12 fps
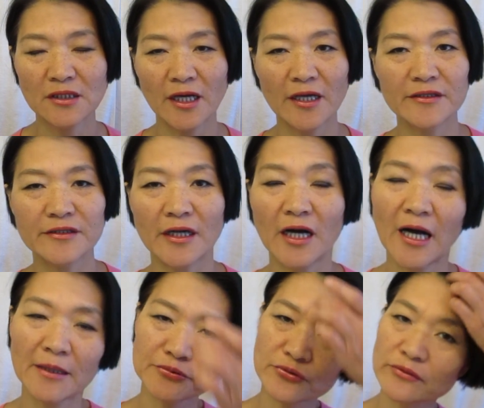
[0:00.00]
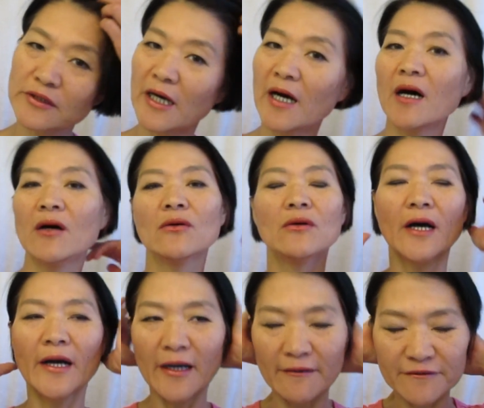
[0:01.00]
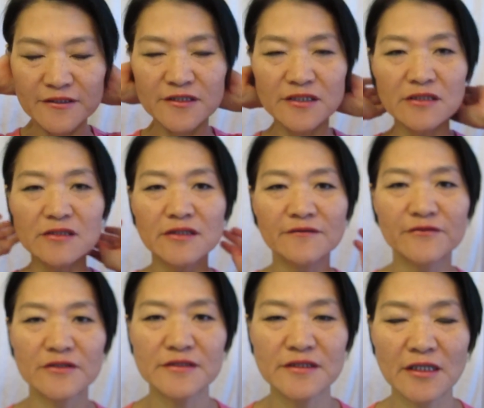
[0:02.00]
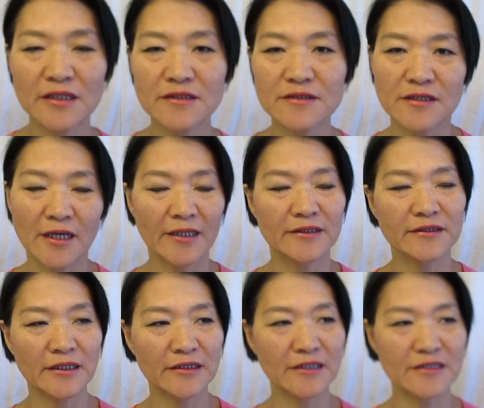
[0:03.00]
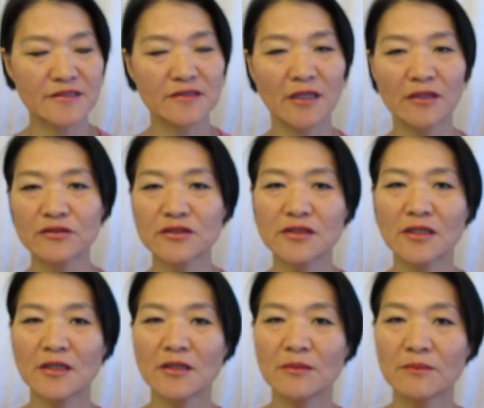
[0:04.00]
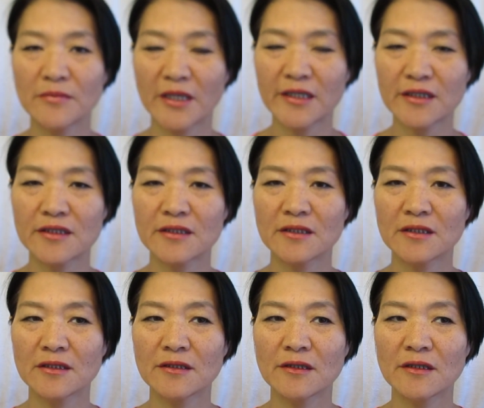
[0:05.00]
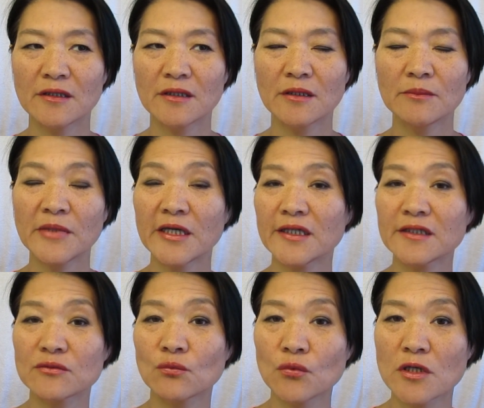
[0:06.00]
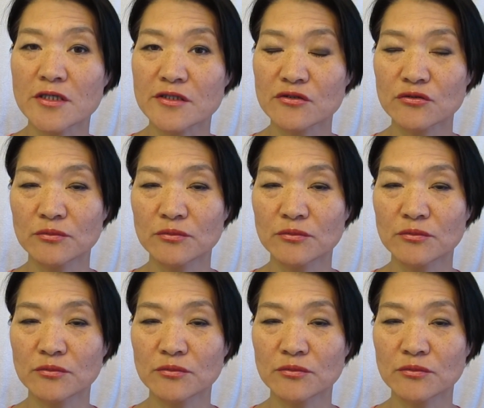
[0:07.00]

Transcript: and up to now I have seen different things and it does not make make it worse